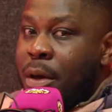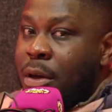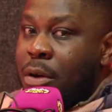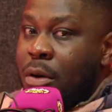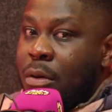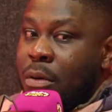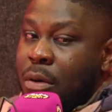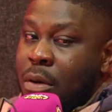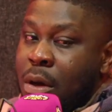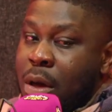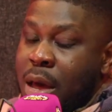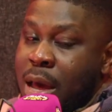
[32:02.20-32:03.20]
You know,
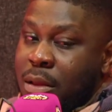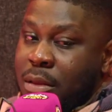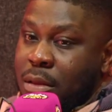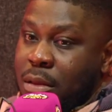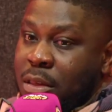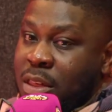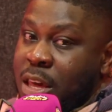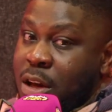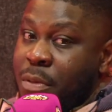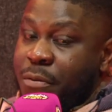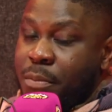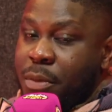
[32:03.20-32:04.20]
see,
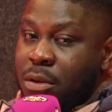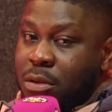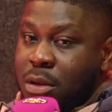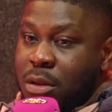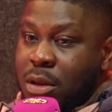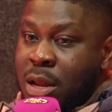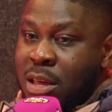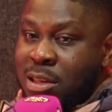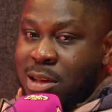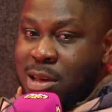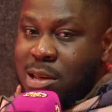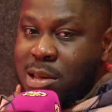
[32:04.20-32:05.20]
coming from London, and
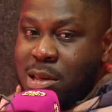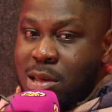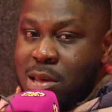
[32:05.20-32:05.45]
it's like